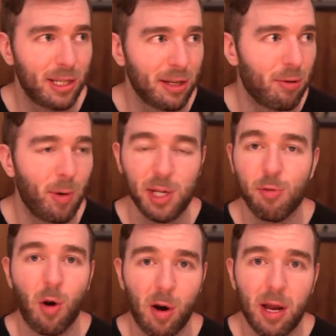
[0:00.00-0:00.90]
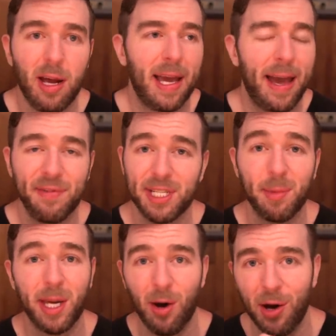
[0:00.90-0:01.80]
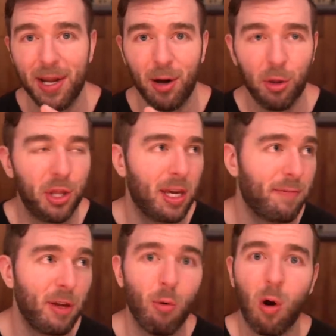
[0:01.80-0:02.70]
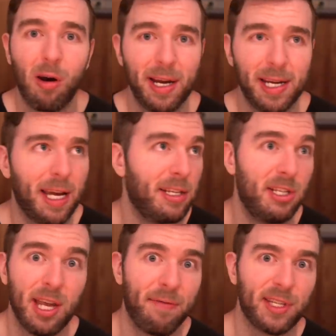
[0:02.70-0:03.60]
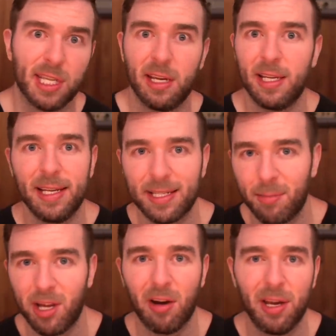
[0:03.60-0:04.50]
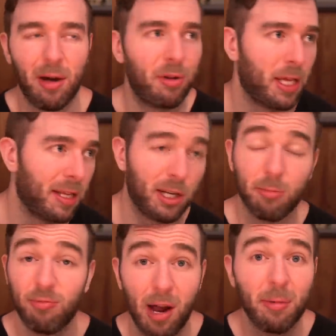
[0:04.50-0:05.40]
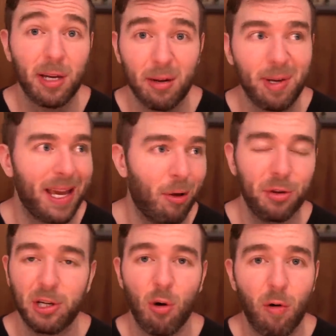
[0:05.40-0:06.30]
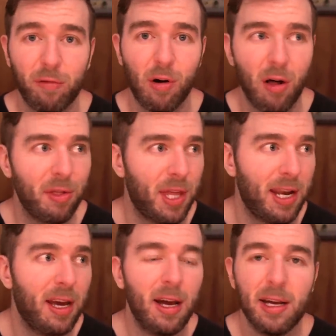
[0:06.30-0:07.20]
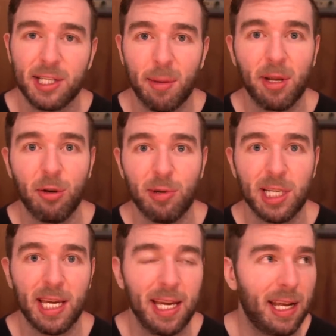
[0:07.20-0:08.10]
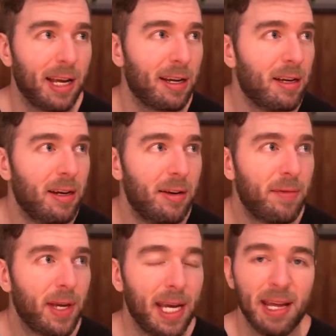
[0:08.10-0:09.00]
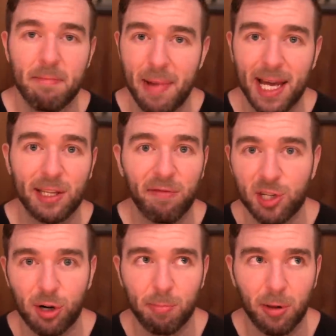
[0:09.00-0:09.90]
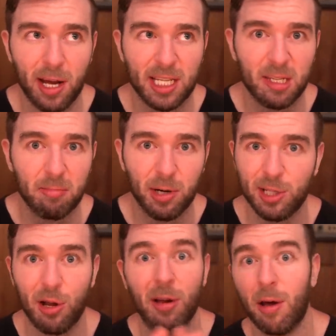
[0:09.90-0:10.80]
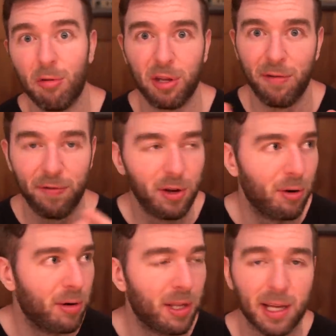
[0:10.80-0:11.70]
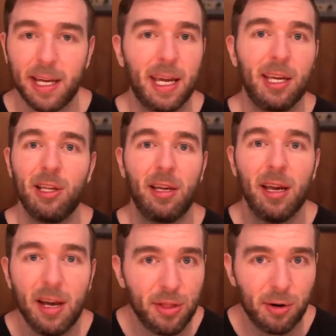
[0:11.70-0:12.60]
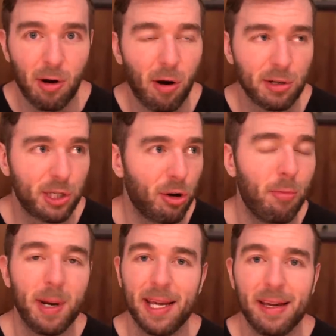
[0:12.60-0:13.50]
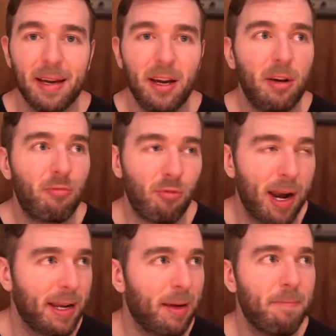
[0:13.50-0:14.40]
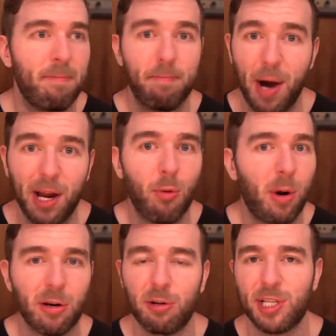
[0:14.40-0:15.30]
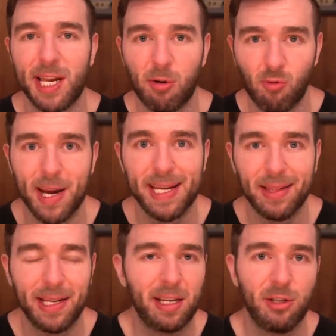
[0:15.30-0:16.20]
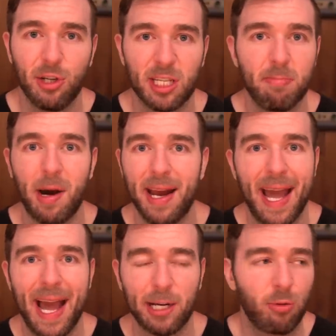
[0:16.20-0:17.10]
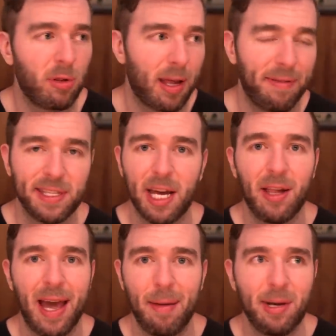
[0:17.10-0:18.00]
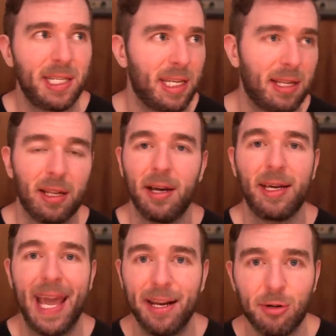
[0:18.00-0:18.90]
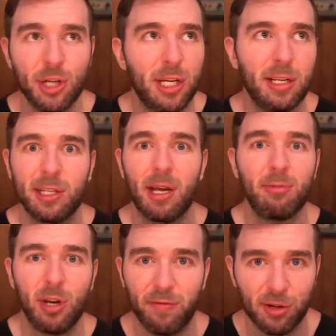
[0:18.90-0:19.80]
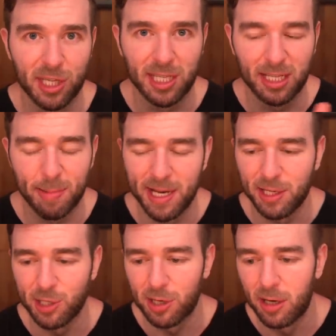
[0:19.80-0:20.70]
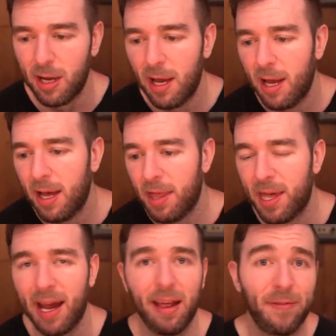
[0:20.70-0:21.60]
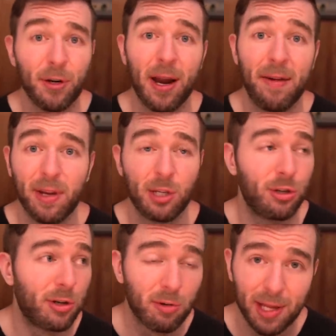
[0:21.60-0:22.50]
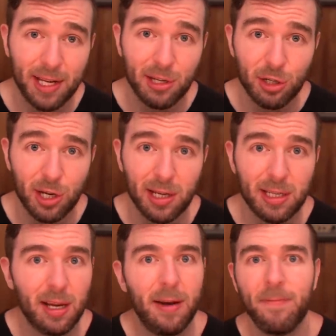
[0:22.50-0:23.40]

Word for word: too. When you are having something unhealthy, if you are in a deficit and eating something unhealthy, like you're probably gonna be healthier overall than somebody who is eating in a massive surplus, but it's all healthy food. Like there are so many biomarkers that are regulated just by actual lifestyle habits and like energy consumption versus expenditure, that if you're having sugar-laden shit,